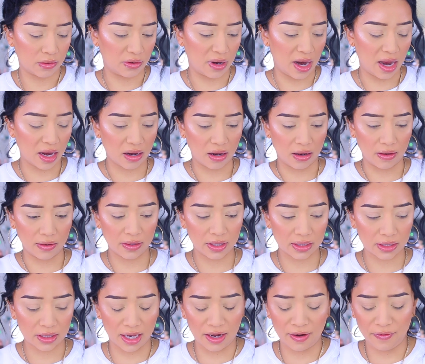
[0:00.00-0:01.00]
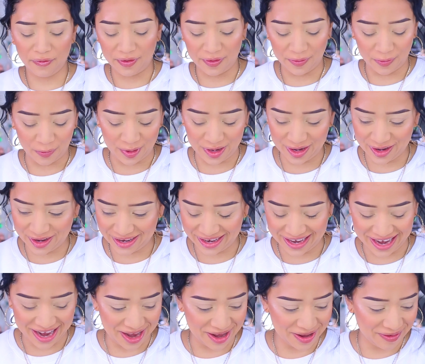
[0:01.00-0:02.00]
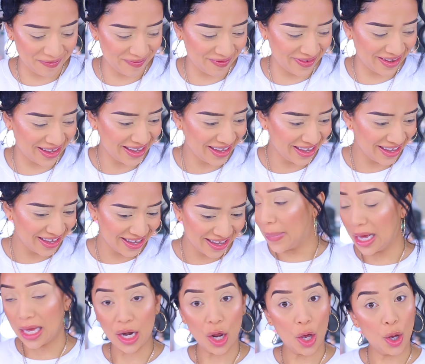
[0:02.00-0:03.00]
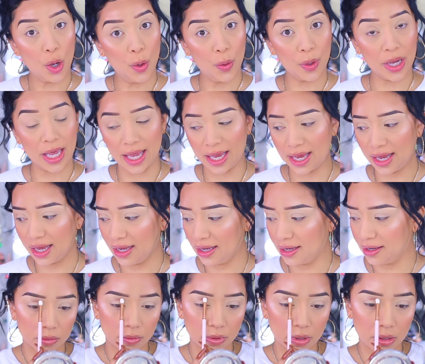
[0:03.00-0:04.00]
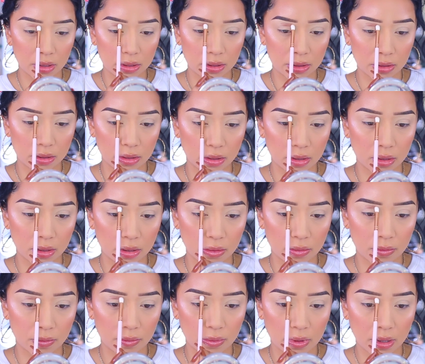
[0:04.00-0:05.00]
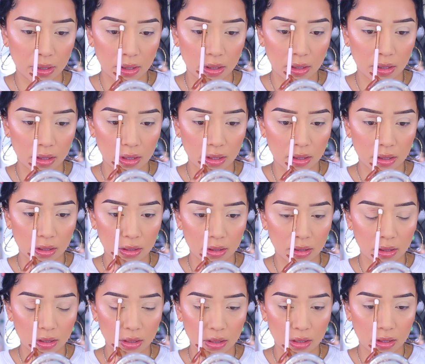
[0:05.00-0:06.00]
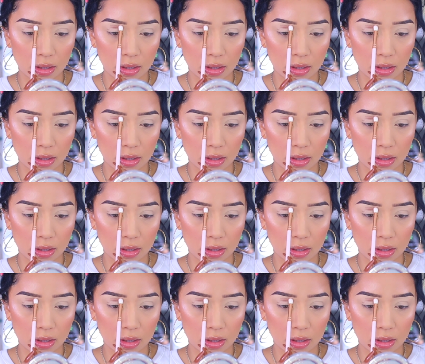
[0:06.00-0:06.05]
Crack On, that's kind of a weird name, but okay, we're gonna start right here